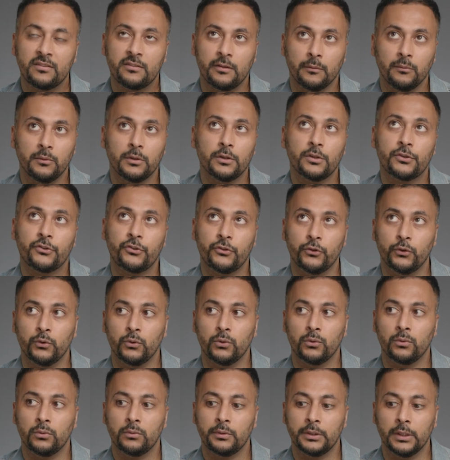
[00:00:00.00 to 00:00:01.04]
similar
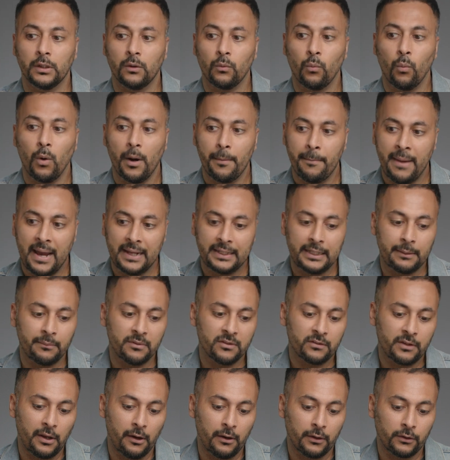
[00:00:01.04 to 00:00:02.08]
to, what Matt
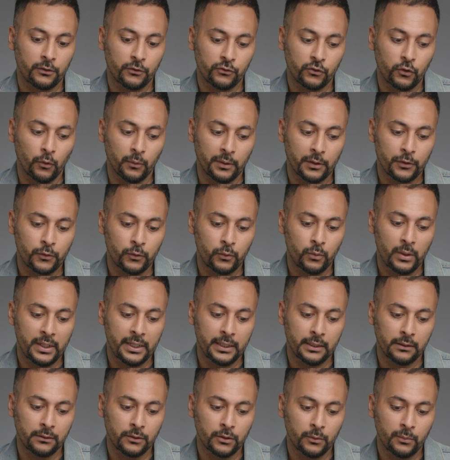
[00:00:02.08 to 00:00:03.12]
Damon's character is going through
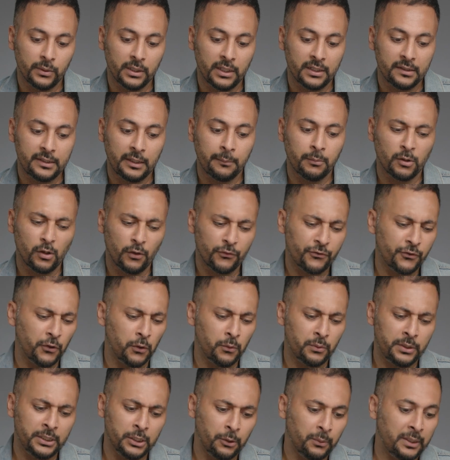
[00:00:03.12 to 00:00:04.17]
in Good Will Hunting, but
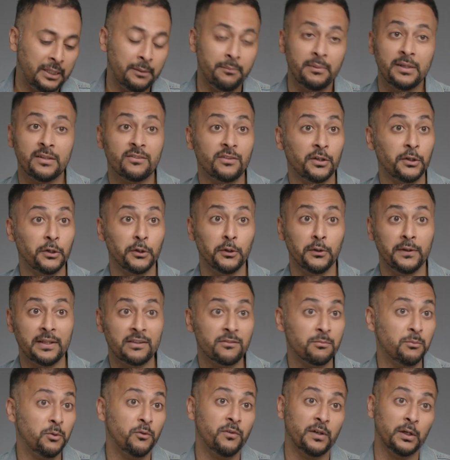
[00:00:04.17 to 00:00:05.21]
also, he meets a girl
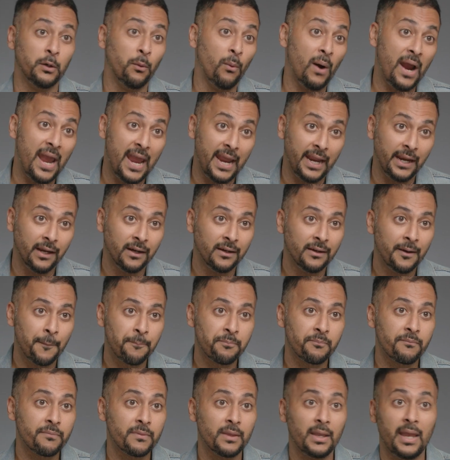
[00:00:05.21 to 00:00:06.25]
that's moving away
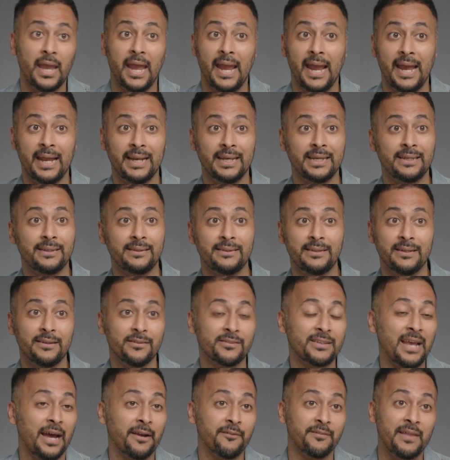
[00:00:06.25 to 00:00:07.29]
and
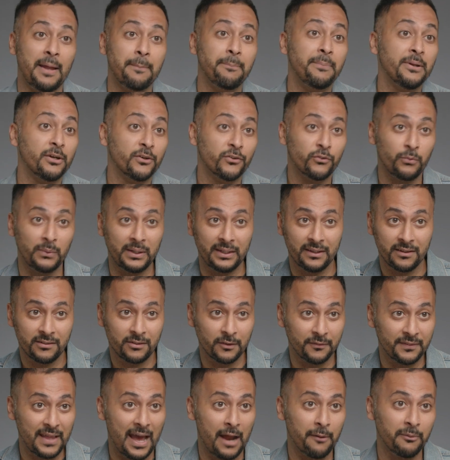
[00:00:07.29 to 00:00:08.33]
is kind of that bittersweetness
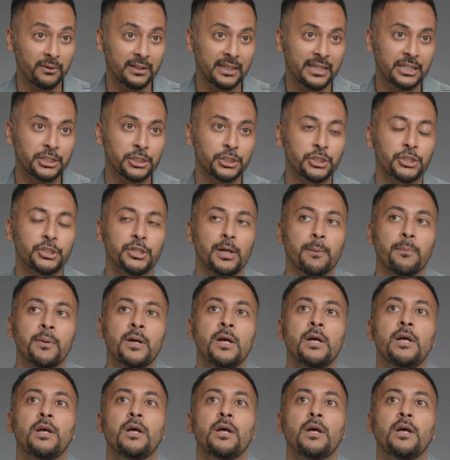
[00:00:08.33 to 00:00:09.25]
of that relationship.